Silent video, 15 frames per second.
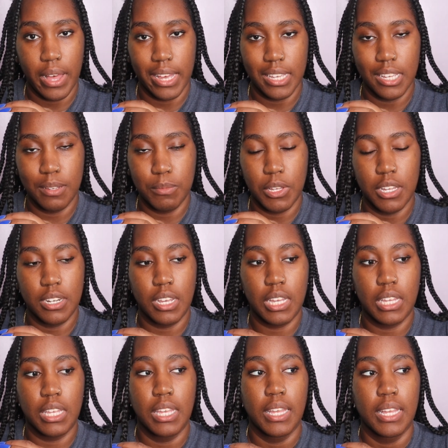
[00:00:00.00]
I am
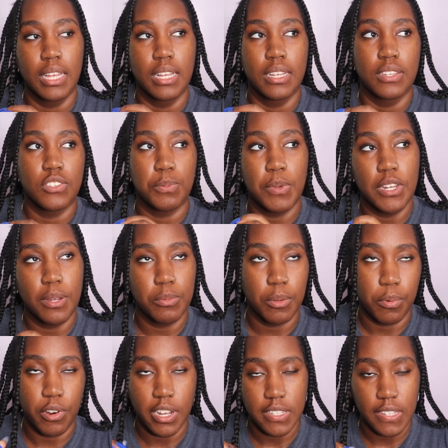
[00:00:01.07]
gonna speed up the
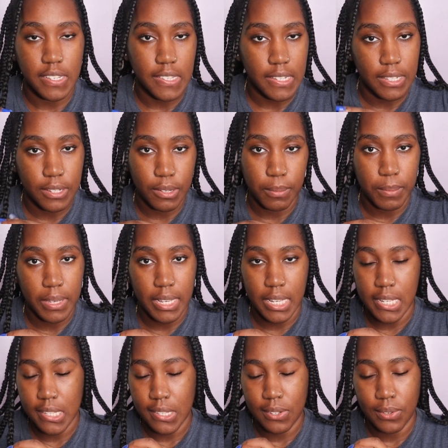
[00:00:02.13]
process a little
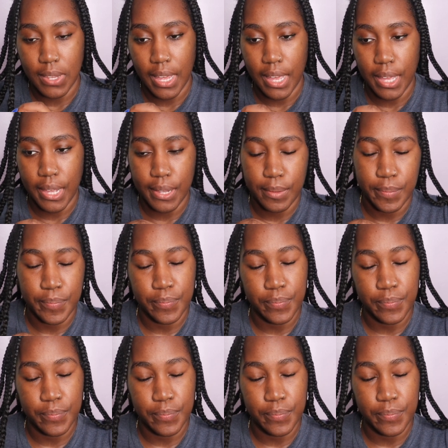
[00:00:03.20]
bit so that